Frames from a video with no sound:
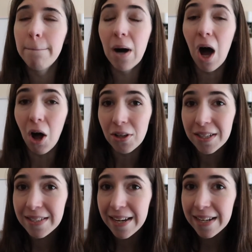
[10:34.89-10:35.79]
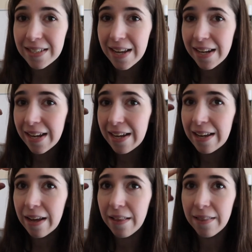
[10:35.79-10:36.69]
politics in
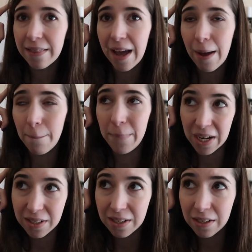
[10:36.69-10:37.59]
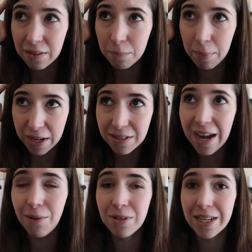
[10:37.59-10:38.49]
it that
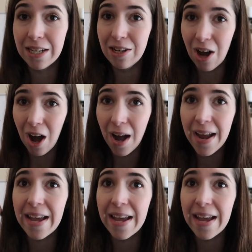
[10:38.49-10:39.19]
Beartown did not,